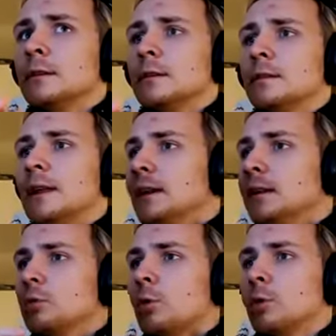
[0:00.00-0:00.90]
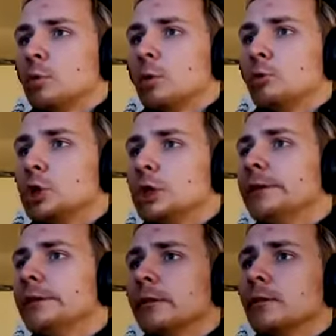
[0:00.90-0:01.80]
dead, quote unquote,
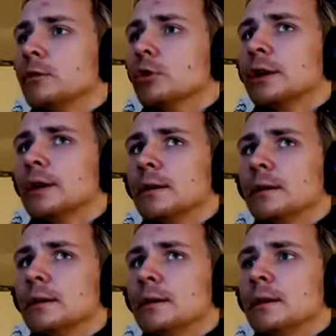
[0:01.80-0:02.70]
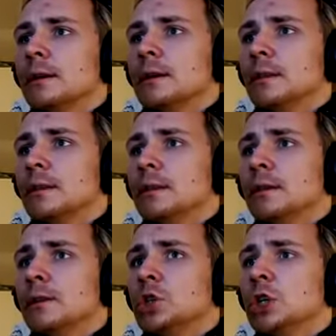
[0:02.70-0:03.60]
genes lurking in
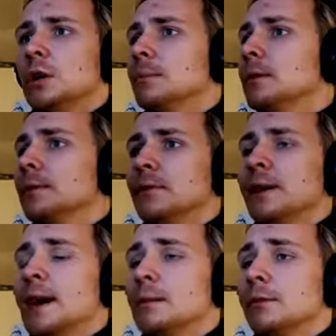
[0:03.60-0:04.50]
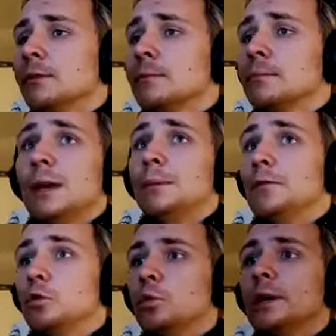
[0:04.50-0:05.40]
the genome of living animals. Maybe
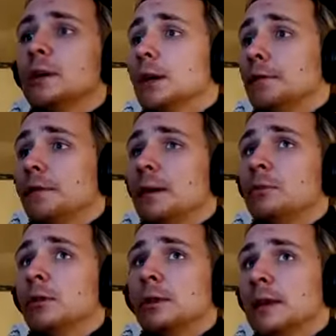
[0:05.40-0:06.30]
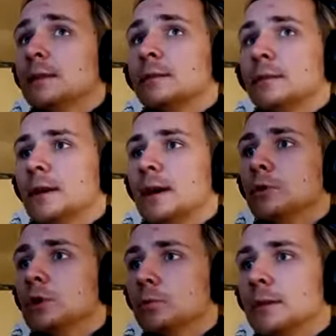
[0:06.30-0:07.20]
if you tweak enough of them, you'll get a
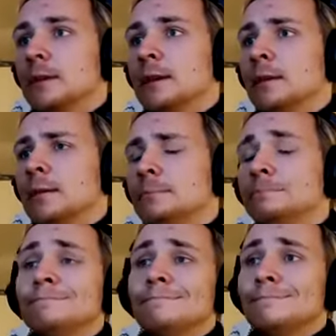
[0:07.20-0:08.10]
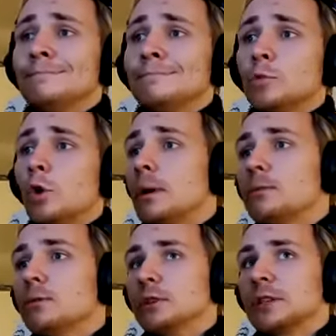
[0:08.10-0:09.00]
bird with a tail. Or
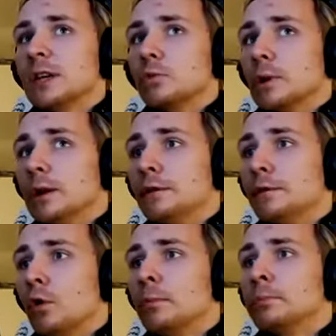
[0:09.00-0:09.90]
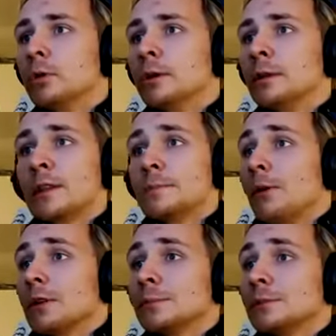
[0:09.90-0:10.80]
maybe you'll just get a really deformed bird. That's
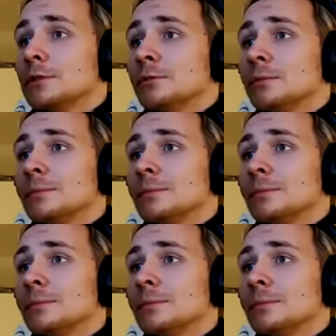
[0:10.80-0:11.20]
possible too.